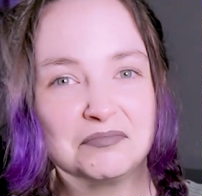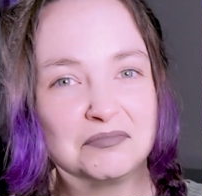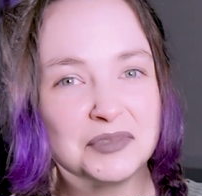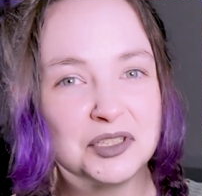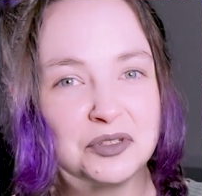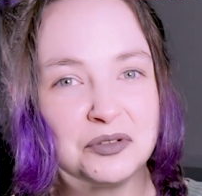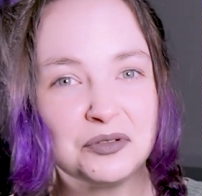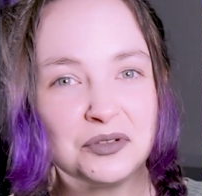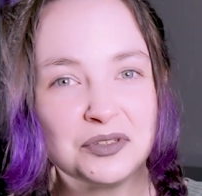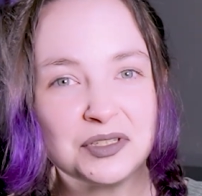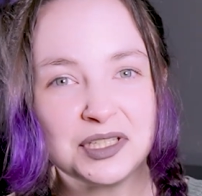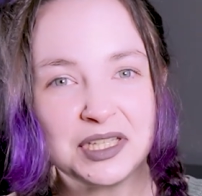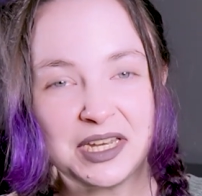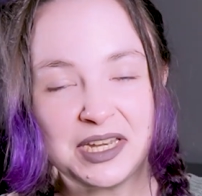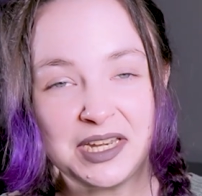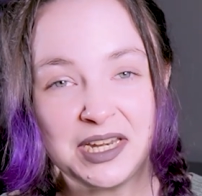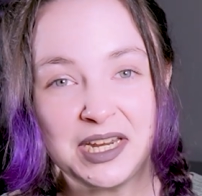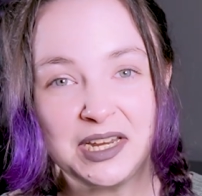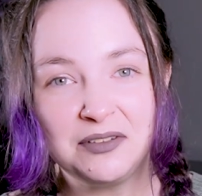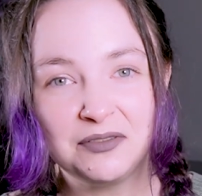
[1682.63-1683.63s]
schools
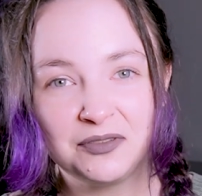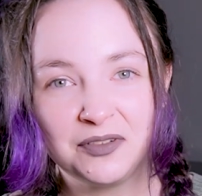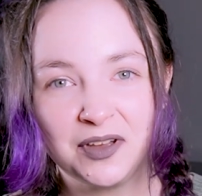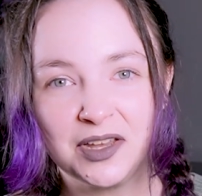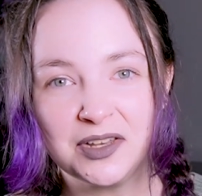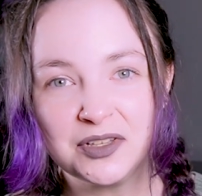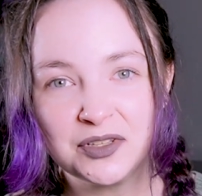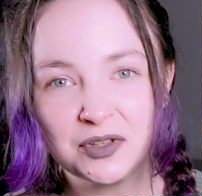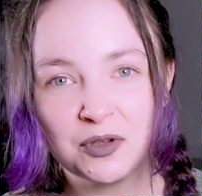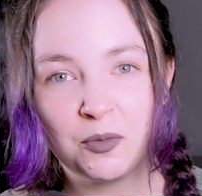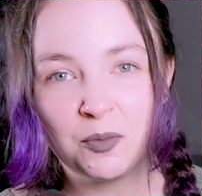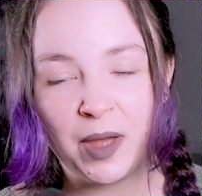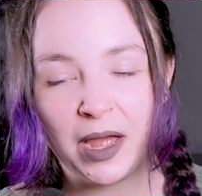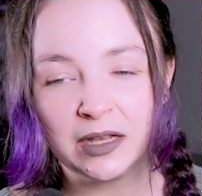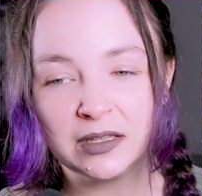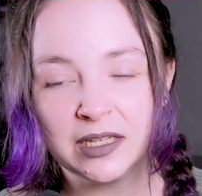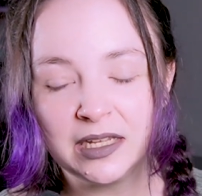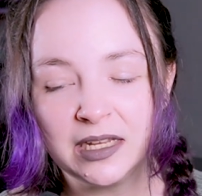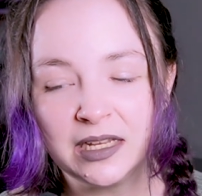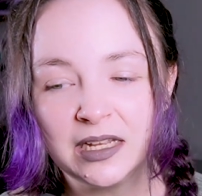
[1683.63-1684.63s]
need funds so
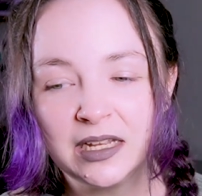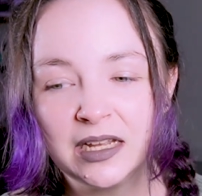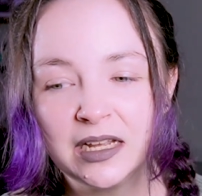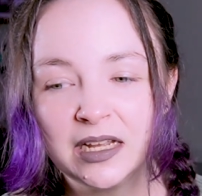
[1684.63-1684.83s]
badly